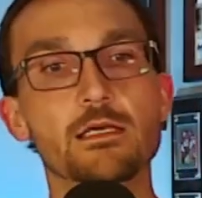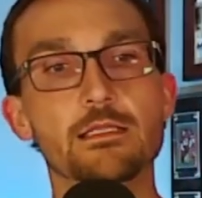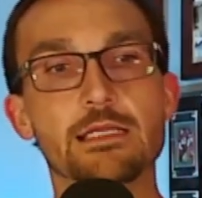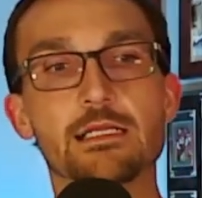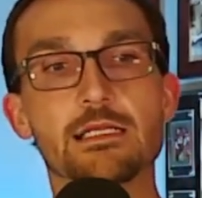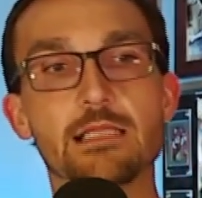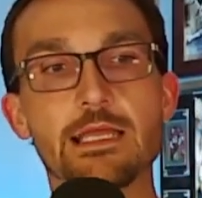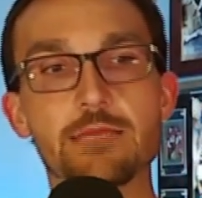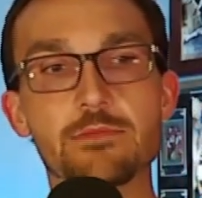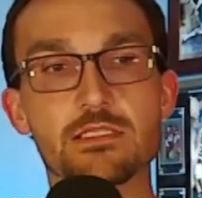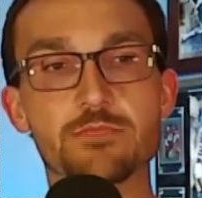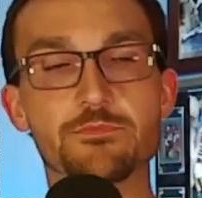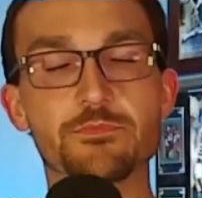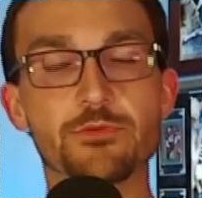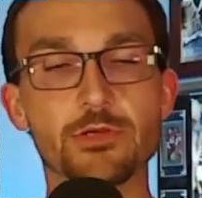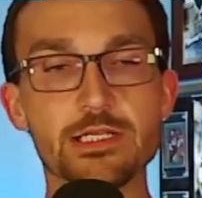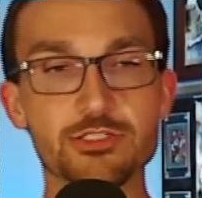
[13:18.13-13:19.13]
They claim it's a
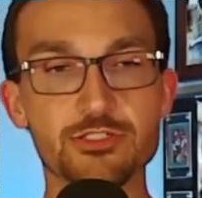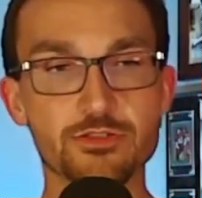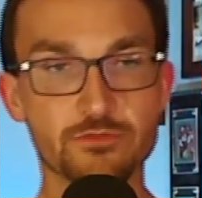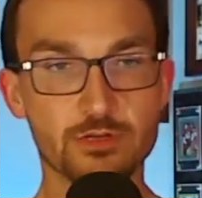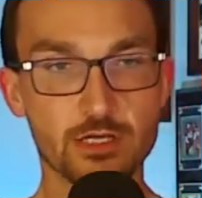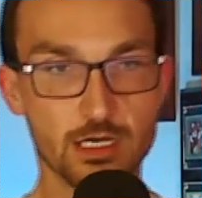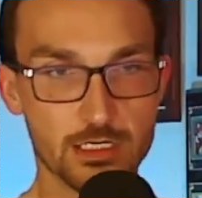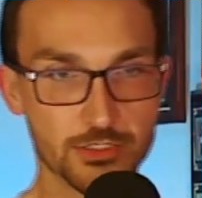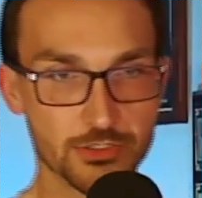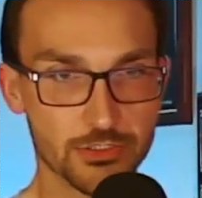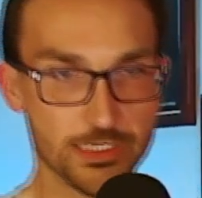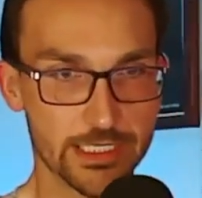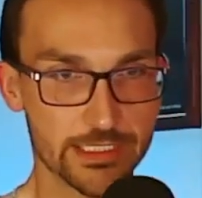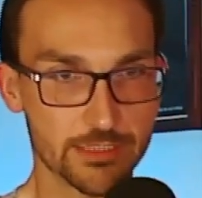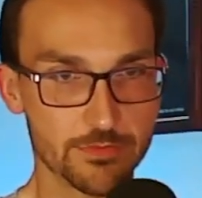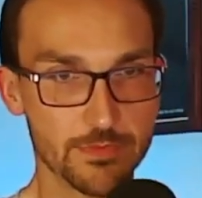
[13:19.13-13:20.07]
breach of contract.